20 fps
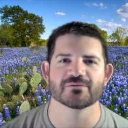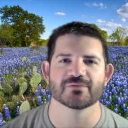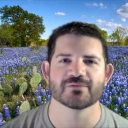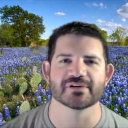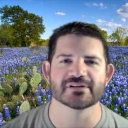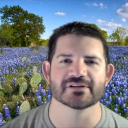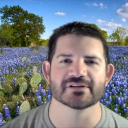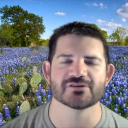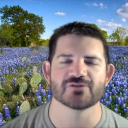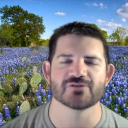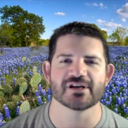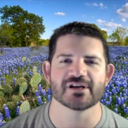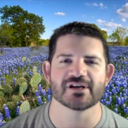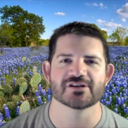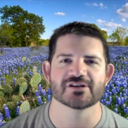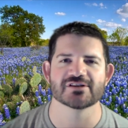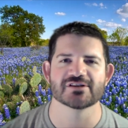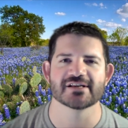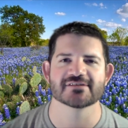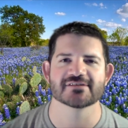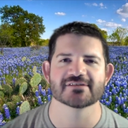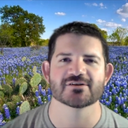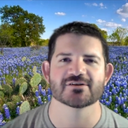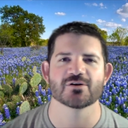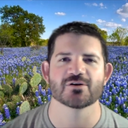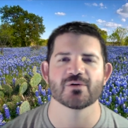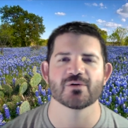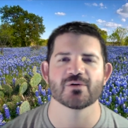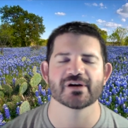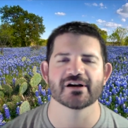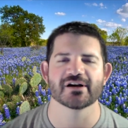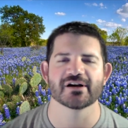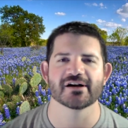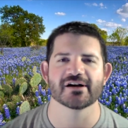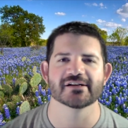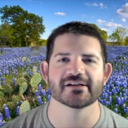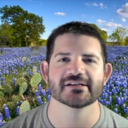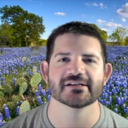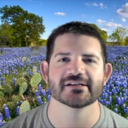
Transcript: when strange things are going on